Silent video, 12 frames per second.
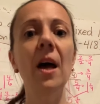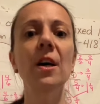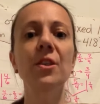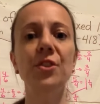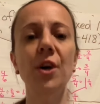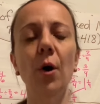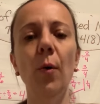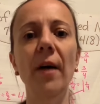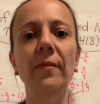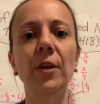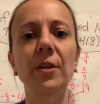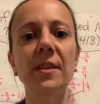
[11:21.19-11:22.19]
So have
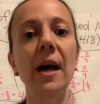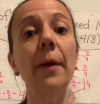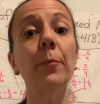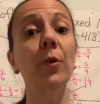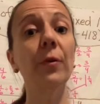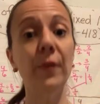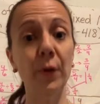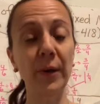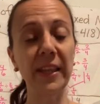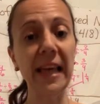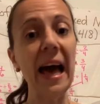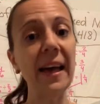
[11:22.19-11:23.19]
a good time
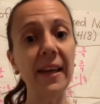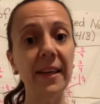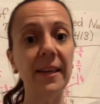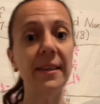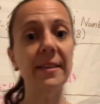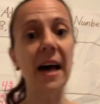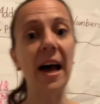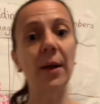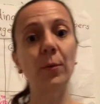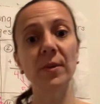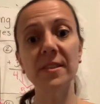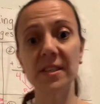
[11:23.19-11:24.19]
reviewing that, and I
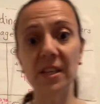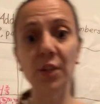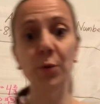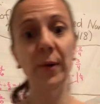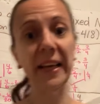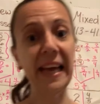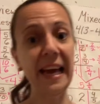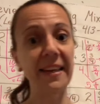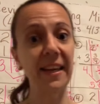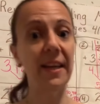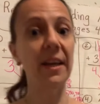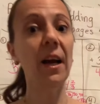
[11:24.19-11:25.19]
will see you again
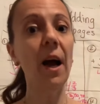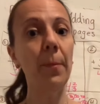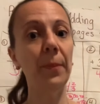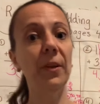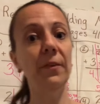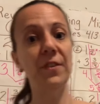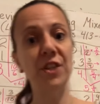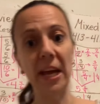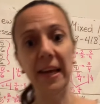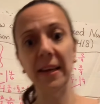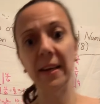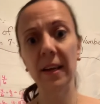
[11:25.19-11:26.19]
in a couple of
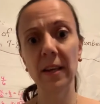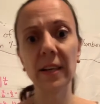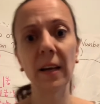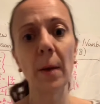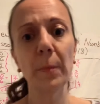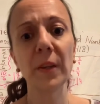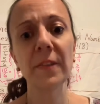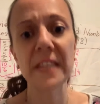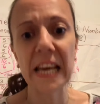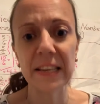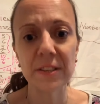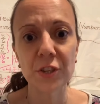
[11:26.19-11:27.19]

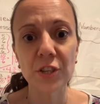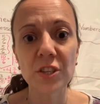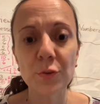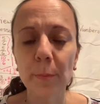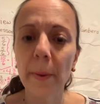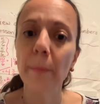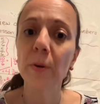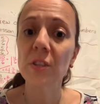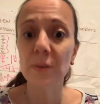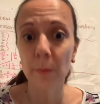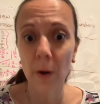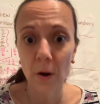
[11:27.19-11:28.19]
days. Just remember,
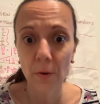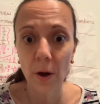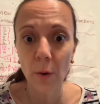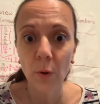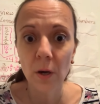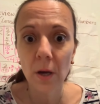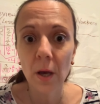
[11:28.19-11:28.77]
tomorrow,